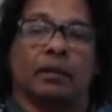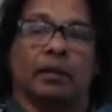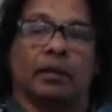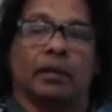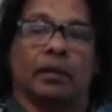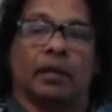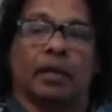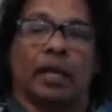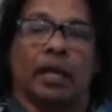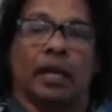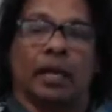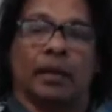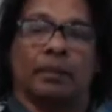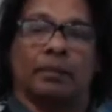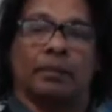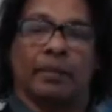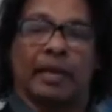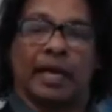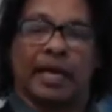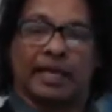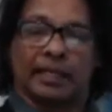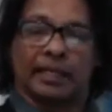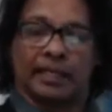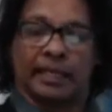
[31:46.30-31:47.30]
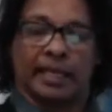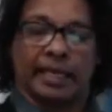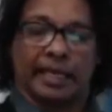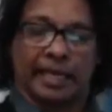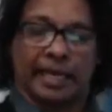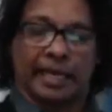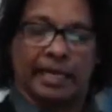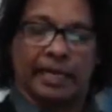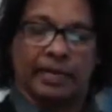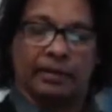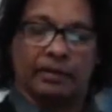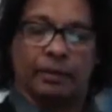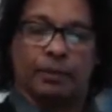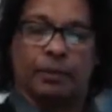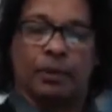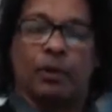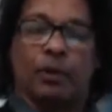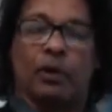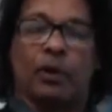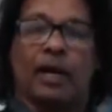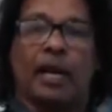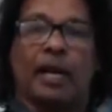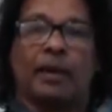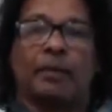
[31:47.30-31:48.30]
um, at the end of the
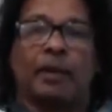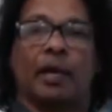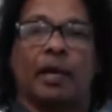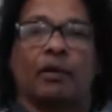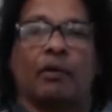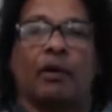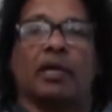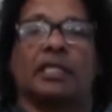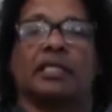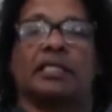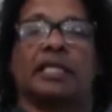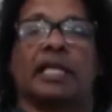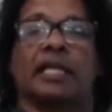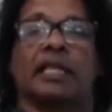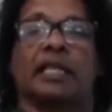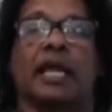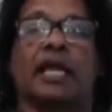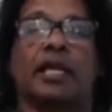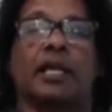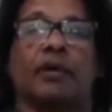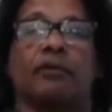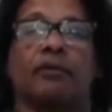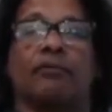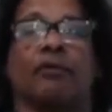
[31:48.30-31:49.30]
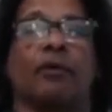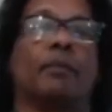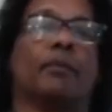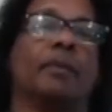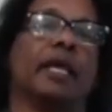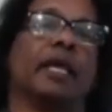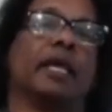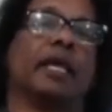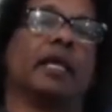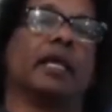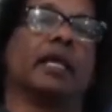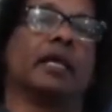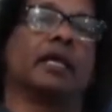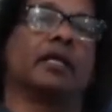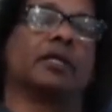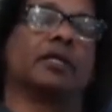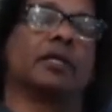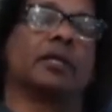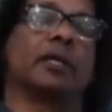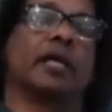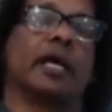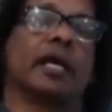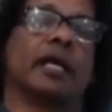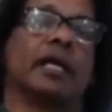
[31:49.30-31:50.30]
program, I want to say thank you for being here
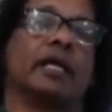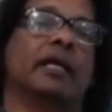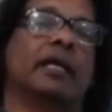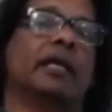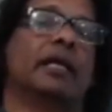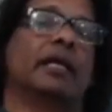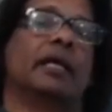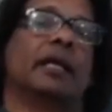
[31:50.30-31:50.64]
today.